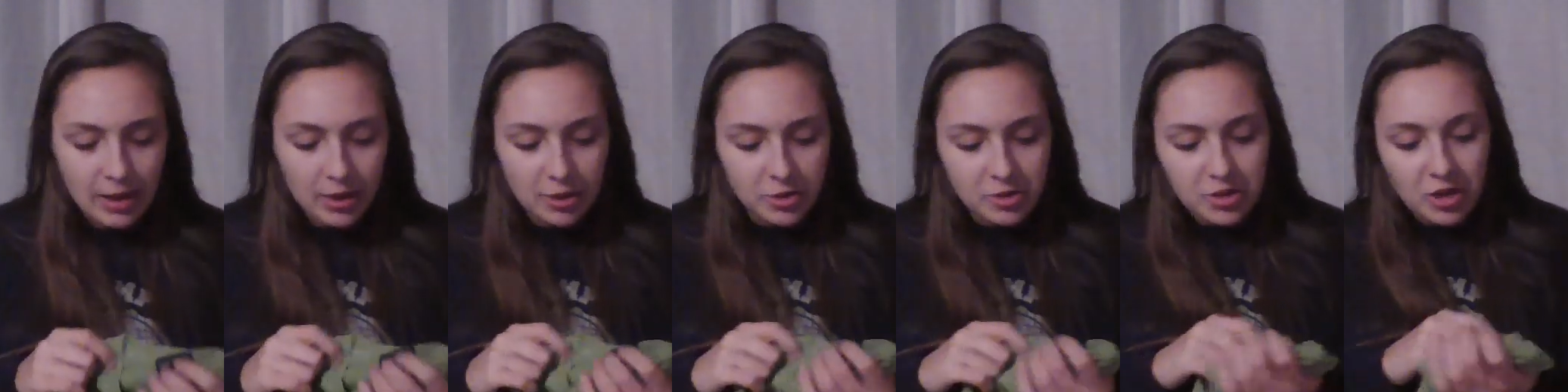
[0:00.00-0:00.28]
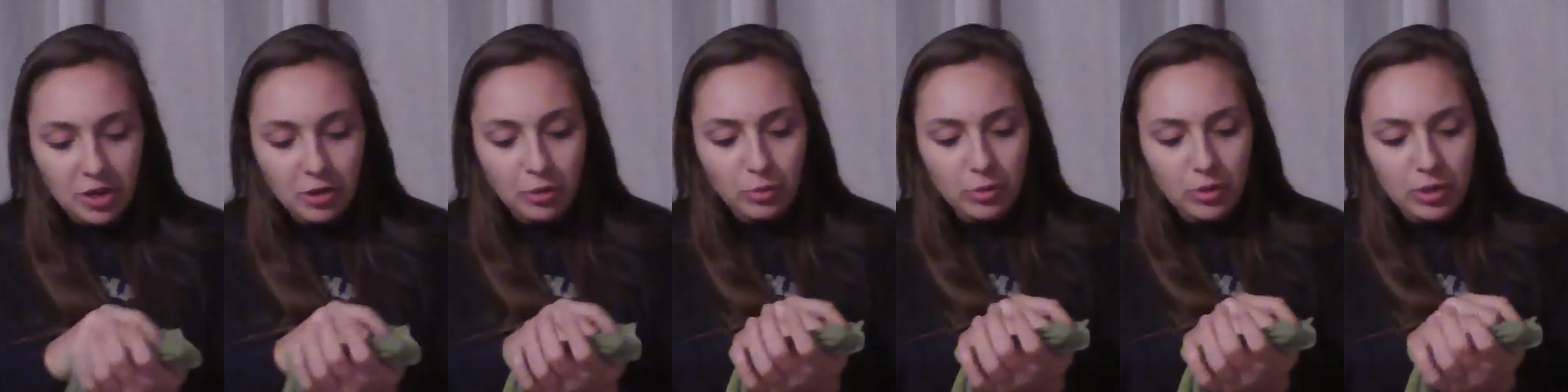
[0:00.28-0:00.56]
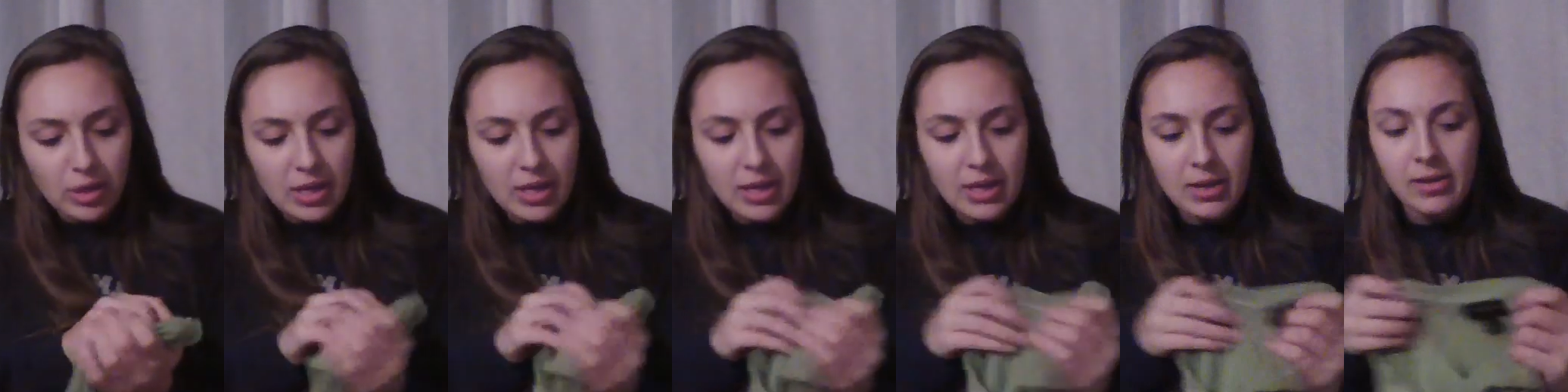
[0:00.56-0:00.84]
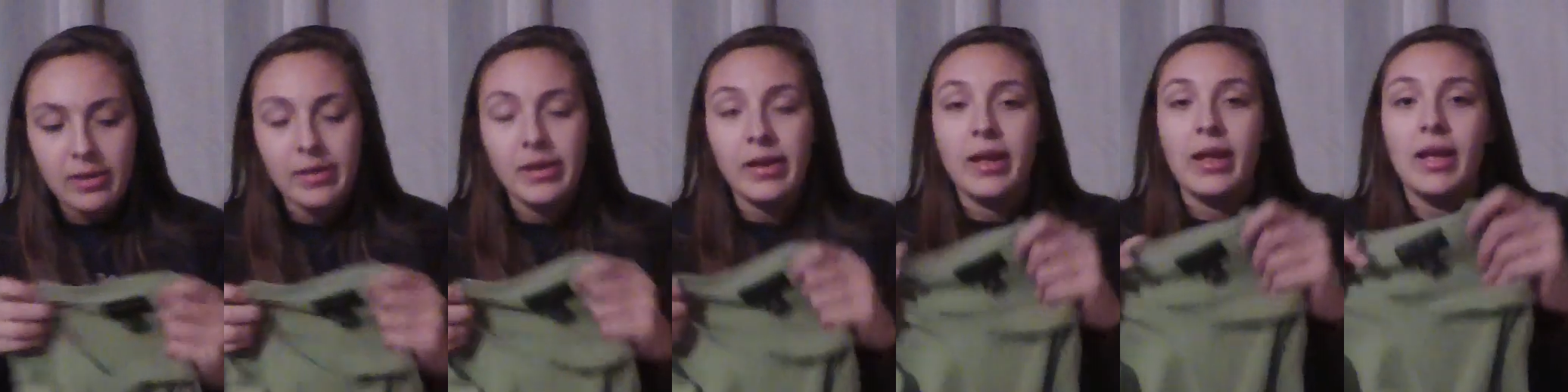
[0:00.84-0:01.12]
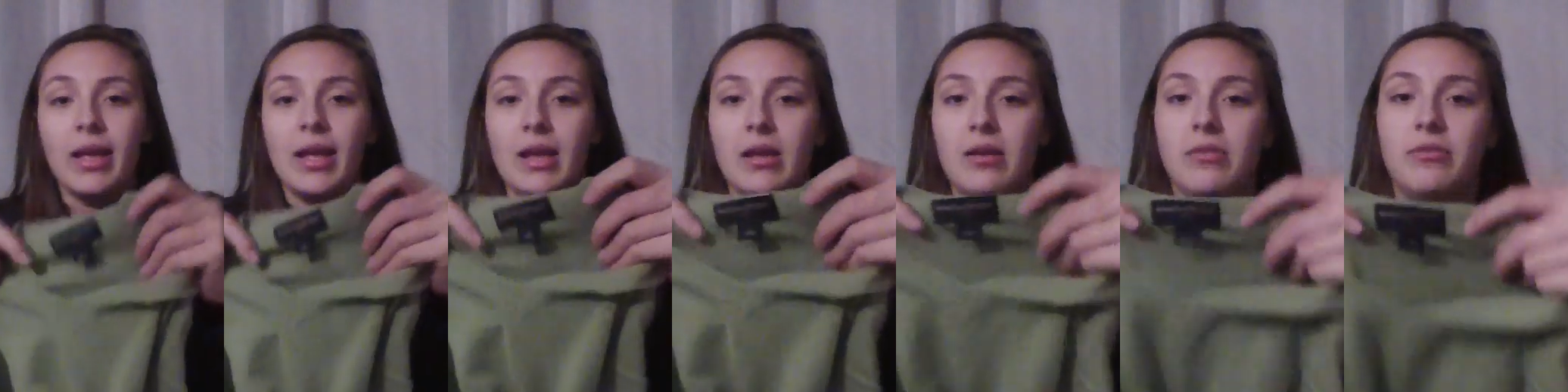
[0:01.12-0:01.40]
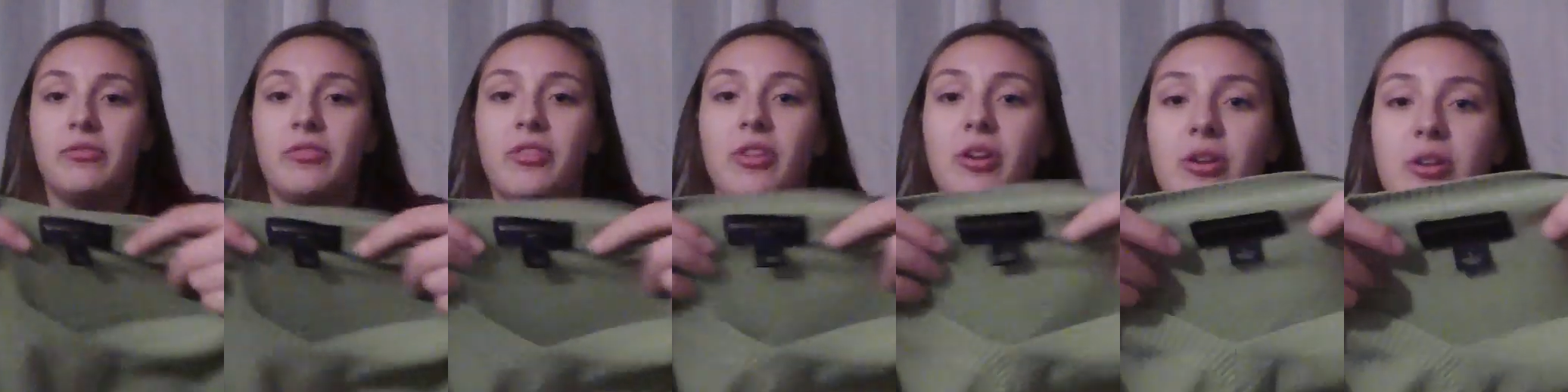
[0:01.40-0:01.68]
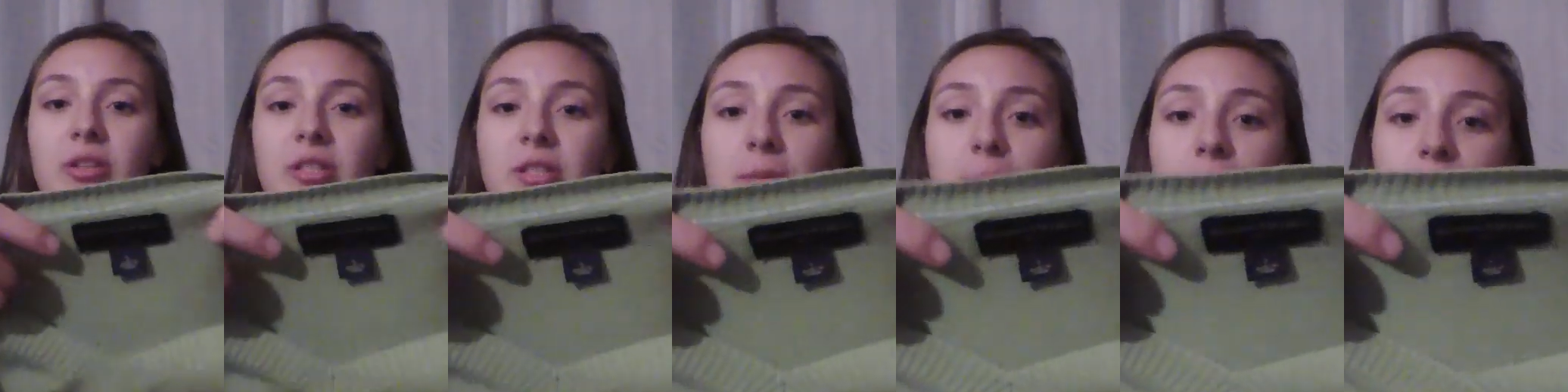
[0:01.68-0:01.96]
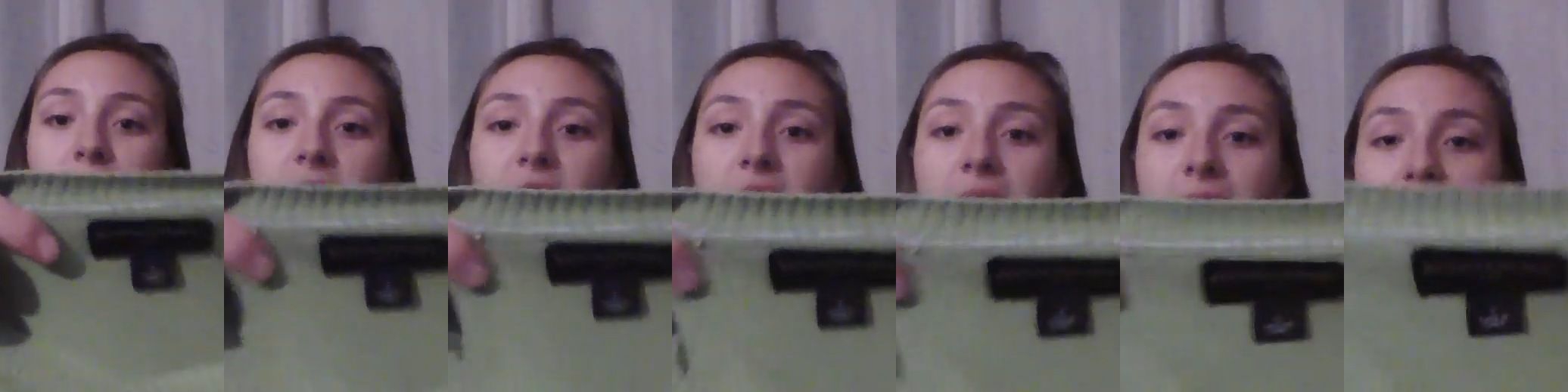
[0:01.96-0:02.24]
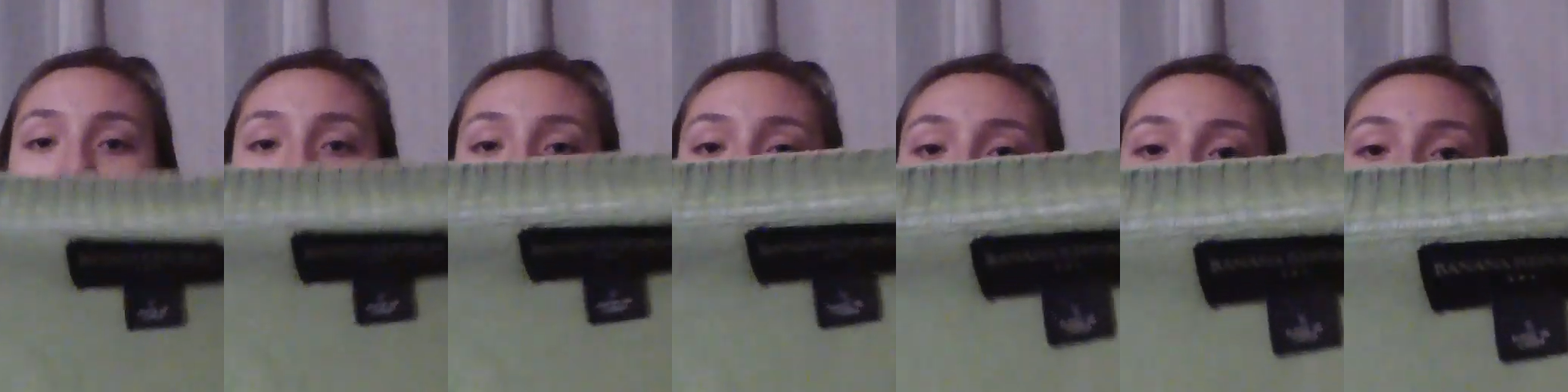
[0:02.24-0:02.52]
Generally, if there are some dots